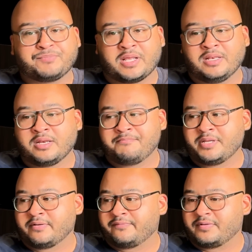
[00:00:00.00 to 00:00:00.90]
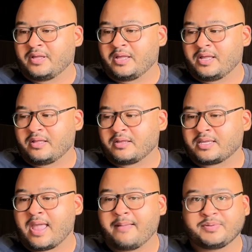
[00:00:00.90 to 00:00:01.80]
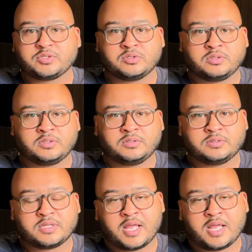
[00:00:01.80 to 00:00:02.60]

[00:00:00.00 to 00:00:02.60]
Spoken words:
a little bit of a capital